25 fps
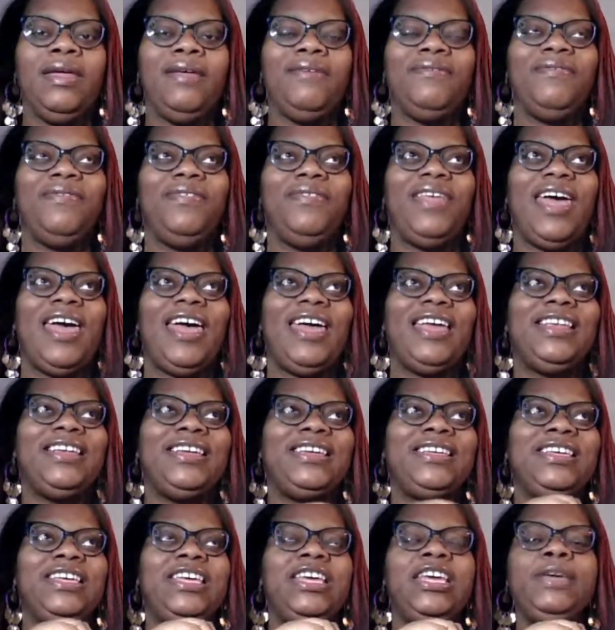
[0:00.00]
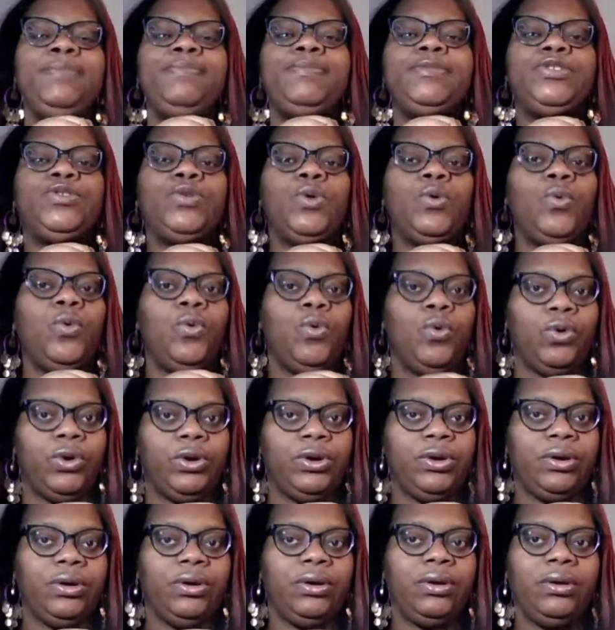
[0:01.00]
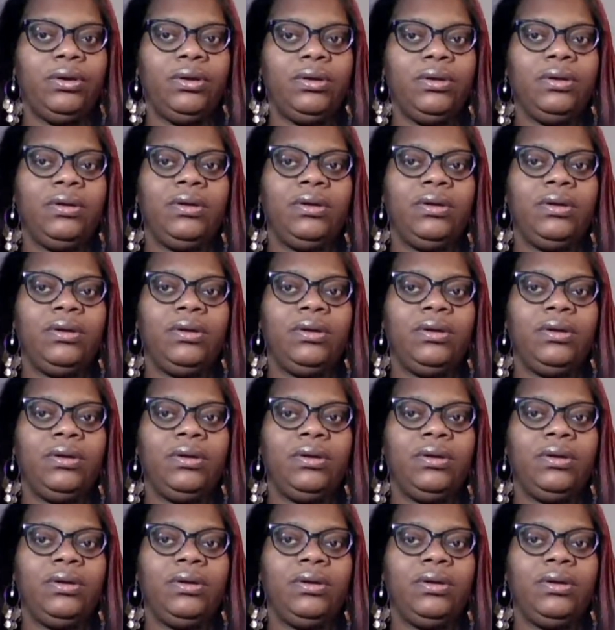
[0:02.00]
that keeps order